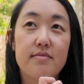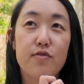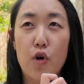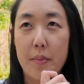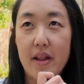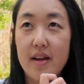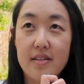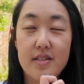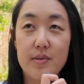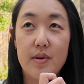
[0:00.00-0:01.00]

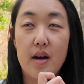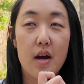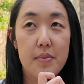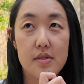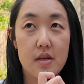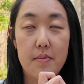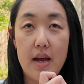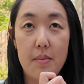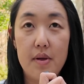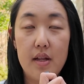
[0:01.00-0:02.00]
formula to a couple's
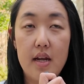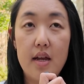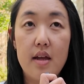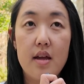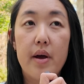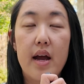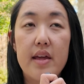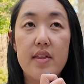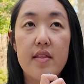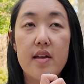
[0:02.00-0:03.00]
compatibility, but
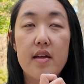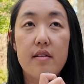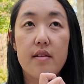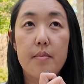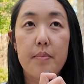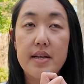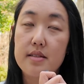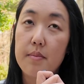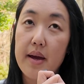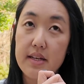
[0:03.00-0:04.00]
I think that
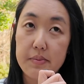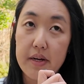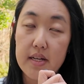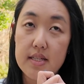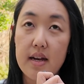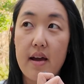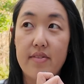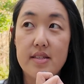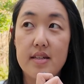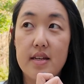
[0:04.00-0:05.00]
based on my experience, and
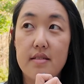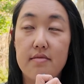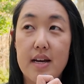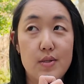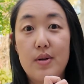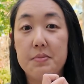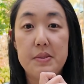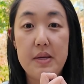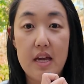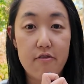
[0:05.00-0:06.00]
obviously that's what I'm
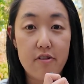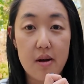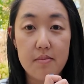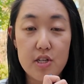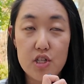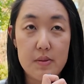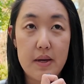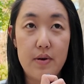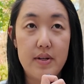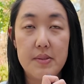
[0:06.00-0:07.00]
speaking from, is just
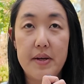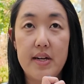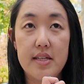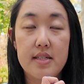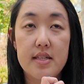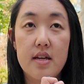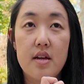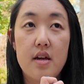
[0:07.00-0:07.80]
my own experience,